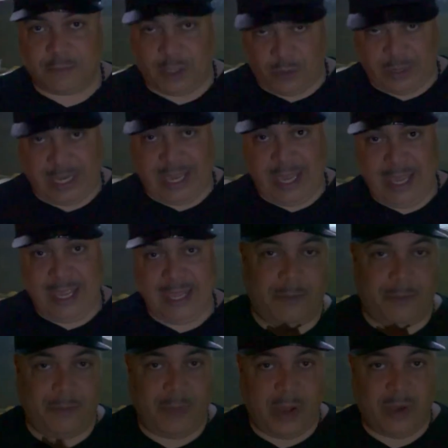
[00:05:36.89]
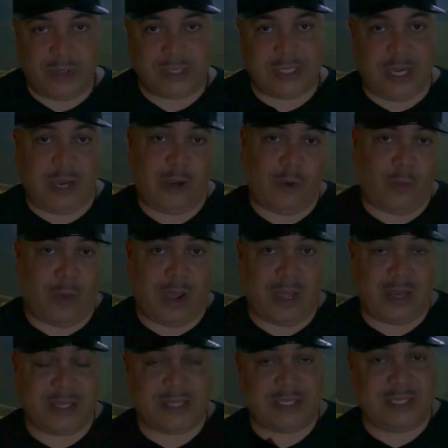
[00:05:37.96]
Okay? most
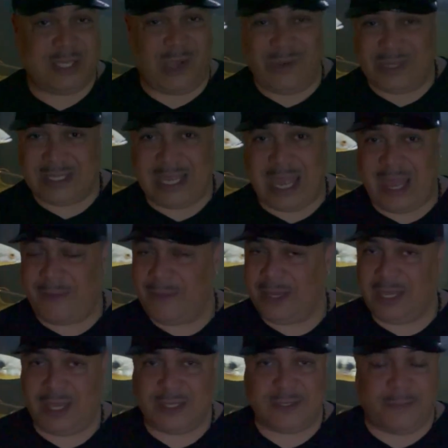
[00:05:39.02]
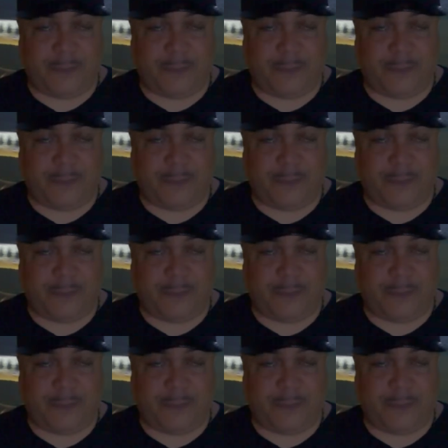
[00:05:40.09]
arowanas don't die because